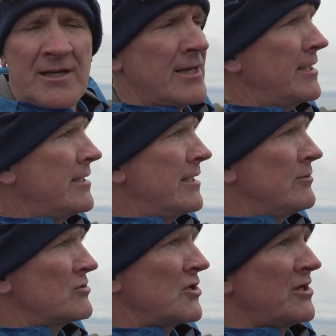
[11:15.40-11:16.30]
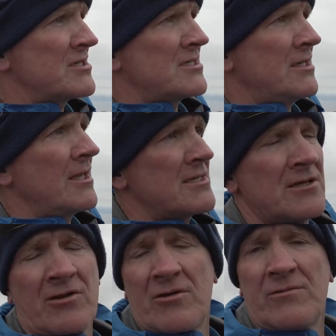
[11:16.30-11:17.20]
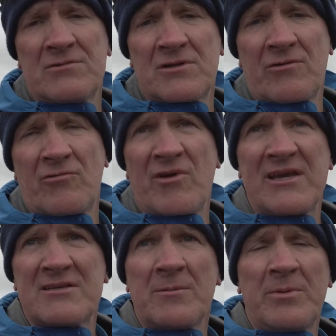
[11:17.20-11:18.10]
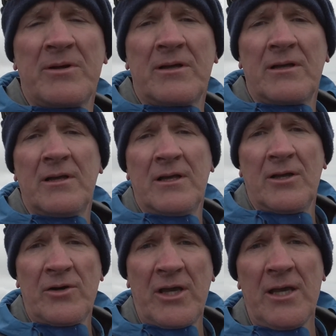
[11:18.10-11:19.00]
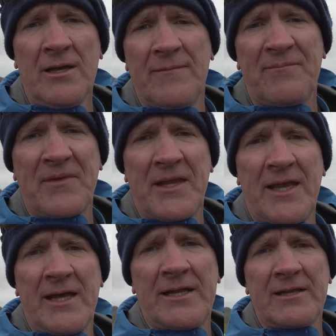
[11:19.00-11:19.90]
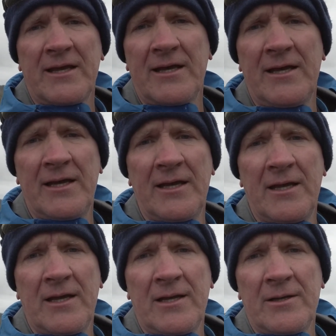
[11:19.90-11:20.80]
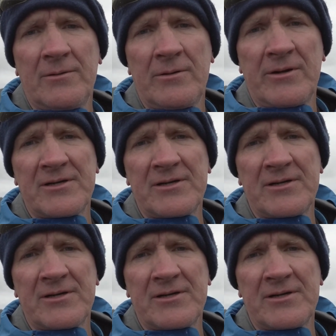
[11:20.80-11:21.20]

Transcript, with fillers: And we'll suck and see unless the crowds raise up. Okay, and uh, where we're